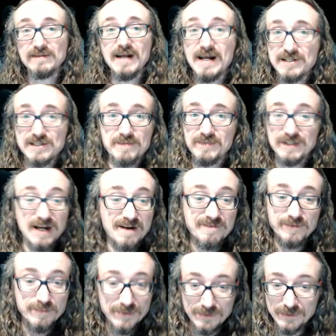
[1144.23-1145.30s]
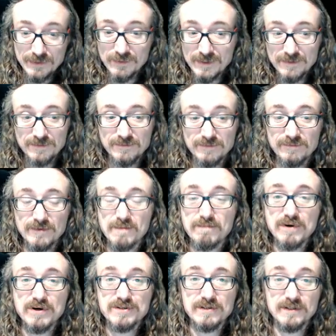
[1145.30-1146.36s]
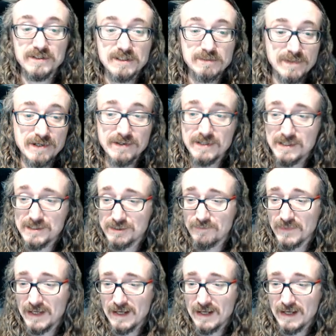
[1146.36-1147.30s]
not something I'm familiar with from personal experience.